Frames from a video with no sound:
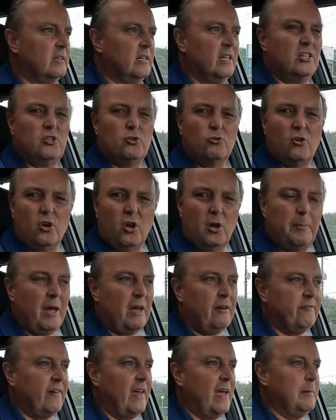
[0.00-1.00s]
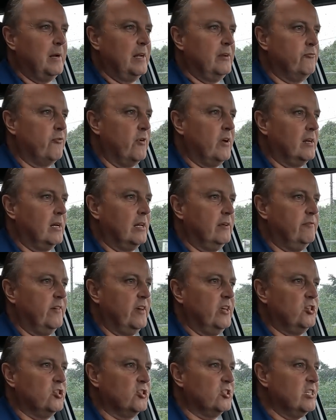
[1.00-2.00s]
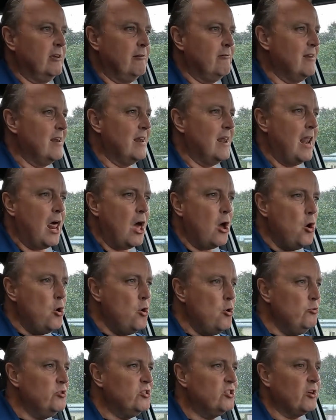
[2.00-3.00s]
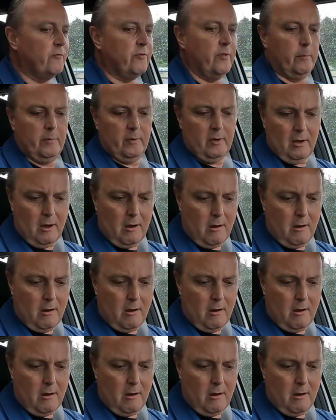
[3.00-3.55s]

They talk a lot about family-friendly features, and there are loads of them.